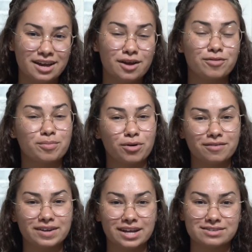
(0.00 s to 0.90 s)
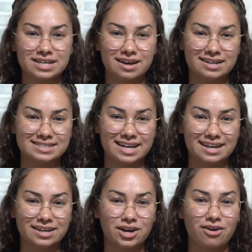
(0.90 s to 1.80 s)
For more videos and
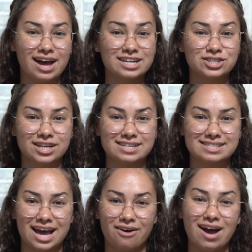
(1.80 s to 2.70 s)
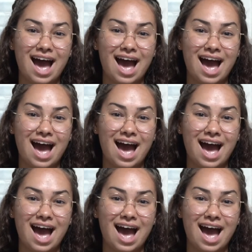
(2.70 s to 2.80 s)
content, go ahead and check us out